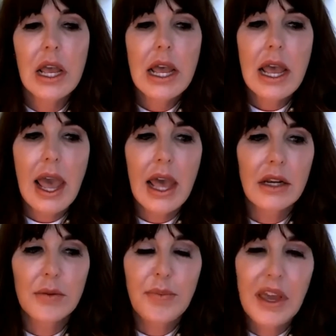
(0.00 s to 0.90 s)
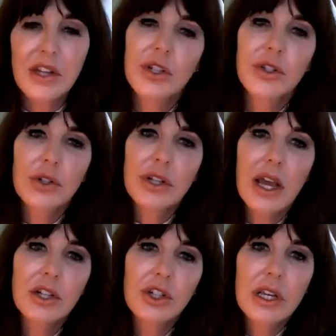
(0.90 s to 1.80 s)
and patients are
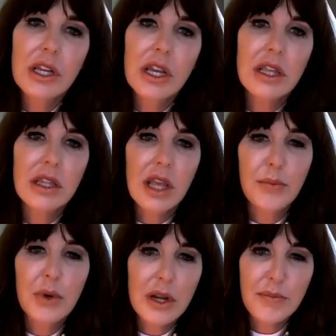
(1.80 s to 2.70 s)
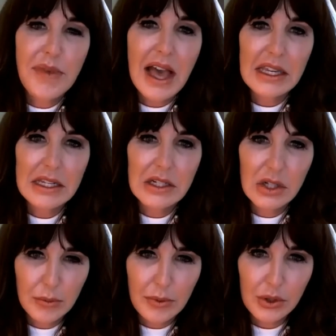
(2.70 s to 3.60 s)
touching and then they put it back into
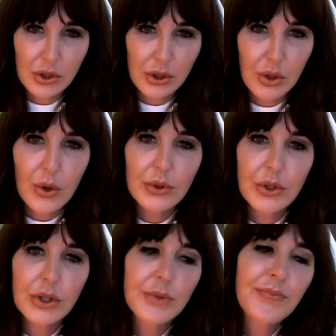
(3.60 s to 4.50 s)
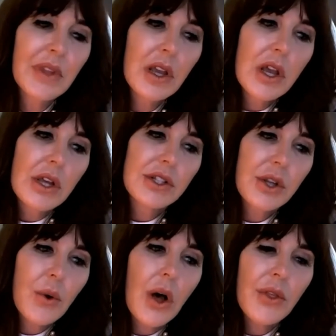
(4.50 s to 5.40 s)
the brochure holder.
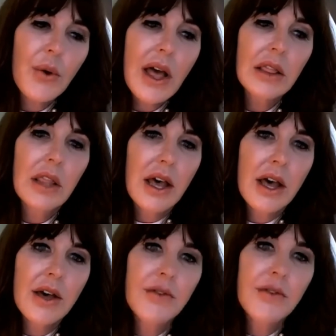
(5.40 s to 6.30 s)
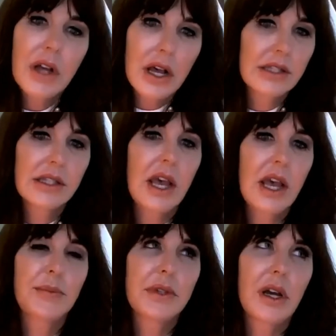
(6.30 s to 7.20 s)
So although I love the
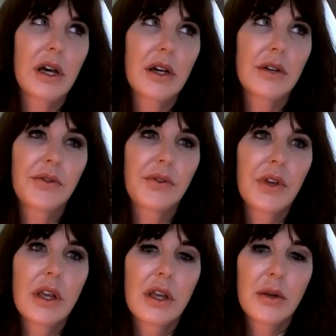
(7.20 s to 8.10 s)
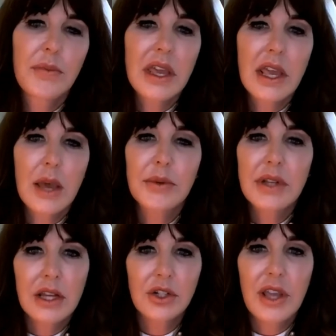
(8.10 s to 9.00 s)
concept of being able to
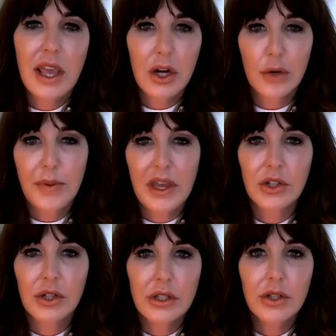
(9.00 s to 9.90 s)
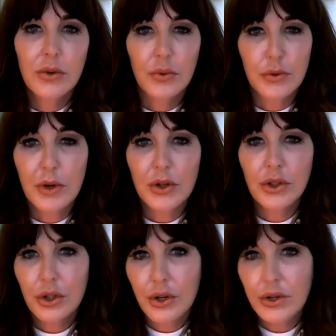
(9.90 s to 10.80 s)
educate our patients through
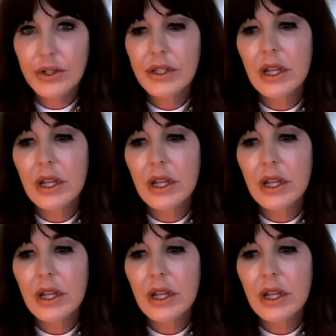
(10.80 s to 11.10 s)
brochures,